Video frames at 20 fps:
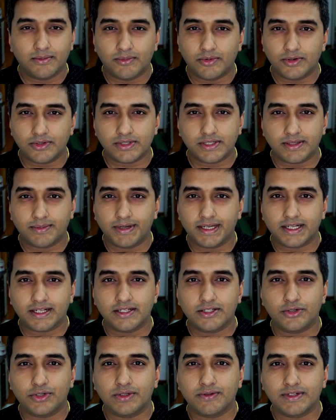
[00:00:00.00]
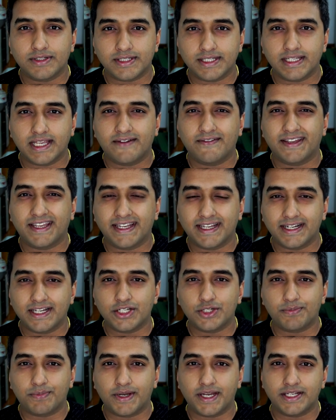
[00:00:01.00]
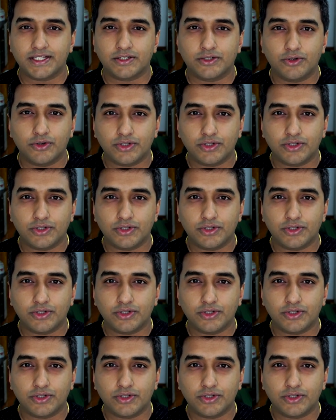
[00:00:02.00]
most medical universities have an English page.